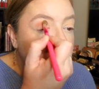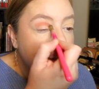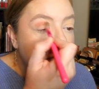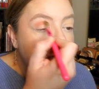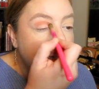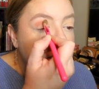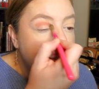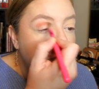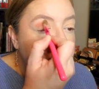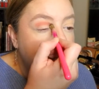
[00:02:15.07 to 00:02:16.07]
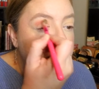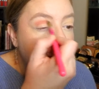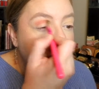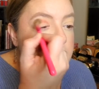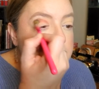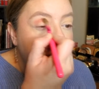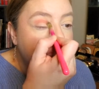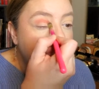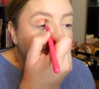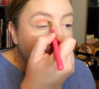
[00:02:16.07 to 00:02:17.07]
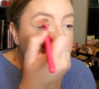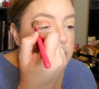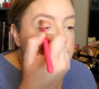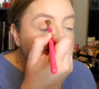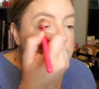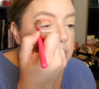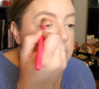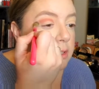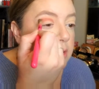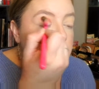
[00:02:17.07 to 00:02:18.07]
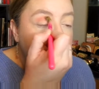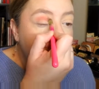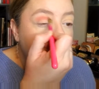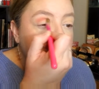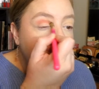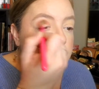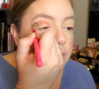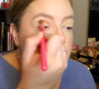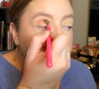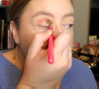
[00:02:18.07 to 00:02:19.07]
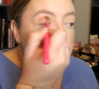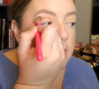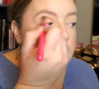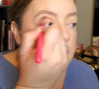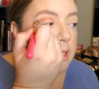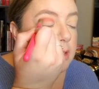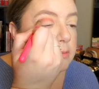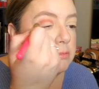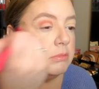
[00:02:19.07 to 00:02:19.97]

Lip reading: This is also a BH Cosmetics brush from the,